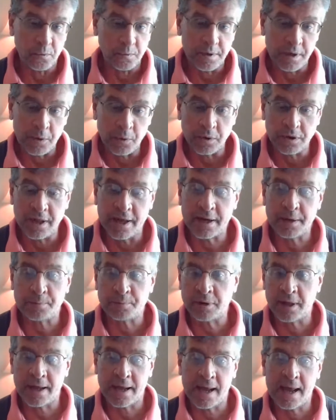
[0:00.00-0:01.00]
He would let it
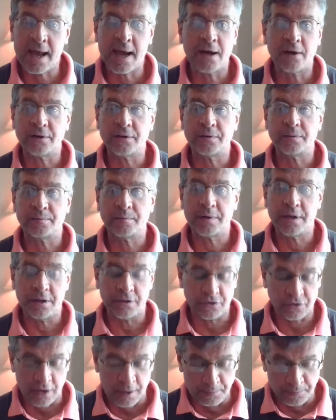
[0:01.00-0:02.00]
play out in
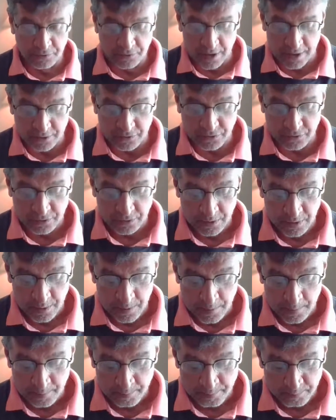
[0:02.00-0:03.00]
some sense,
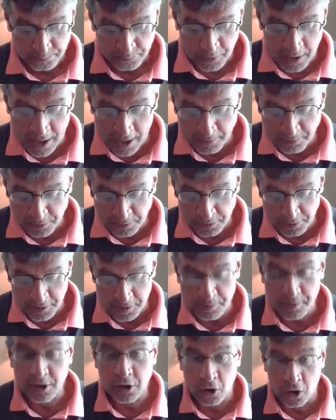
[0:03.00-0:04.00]

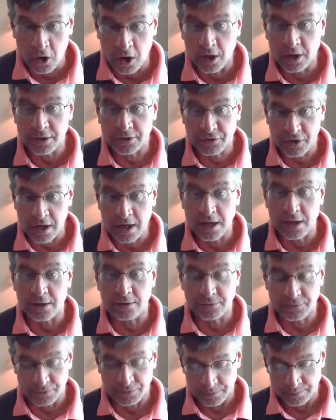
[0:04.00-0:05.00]
probably because
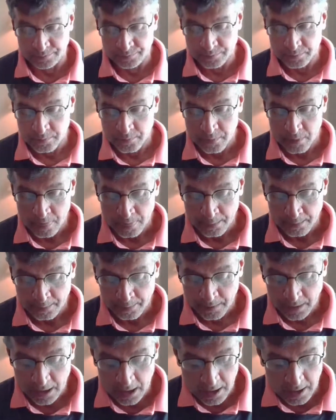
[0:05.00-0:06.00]
of
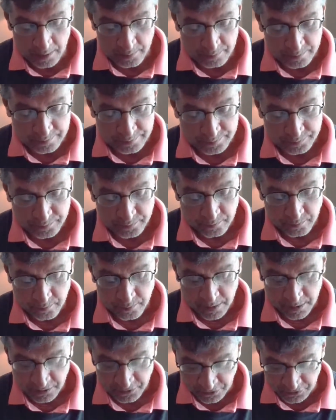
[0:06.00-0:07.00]

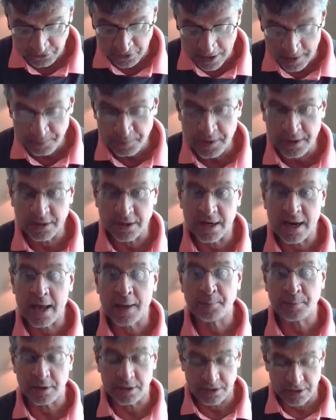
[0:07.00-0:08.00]
the same thing that
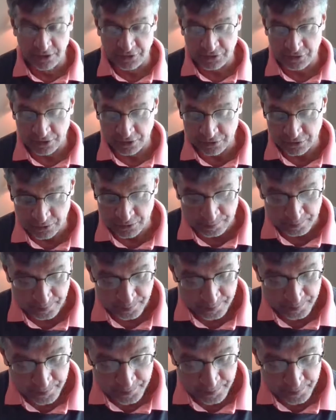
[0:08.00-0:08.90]
happened in this system.